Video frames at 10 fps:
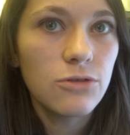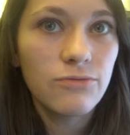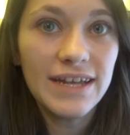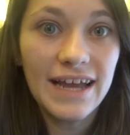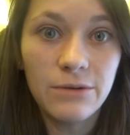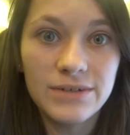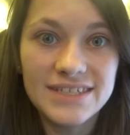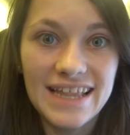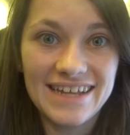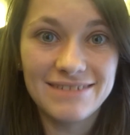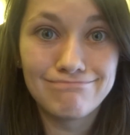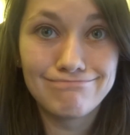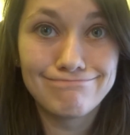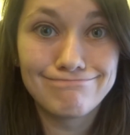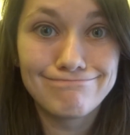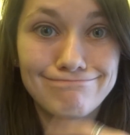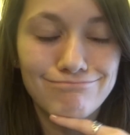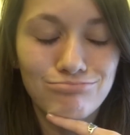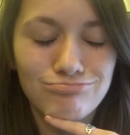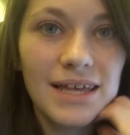three hours late,
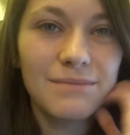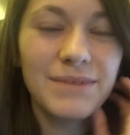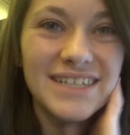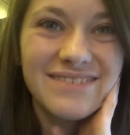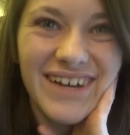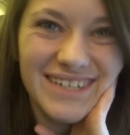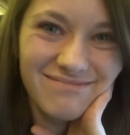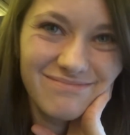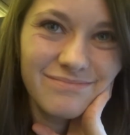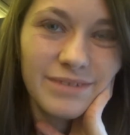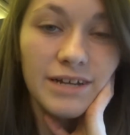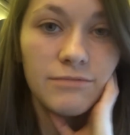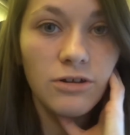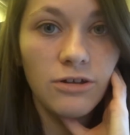but it's fine. But I'm not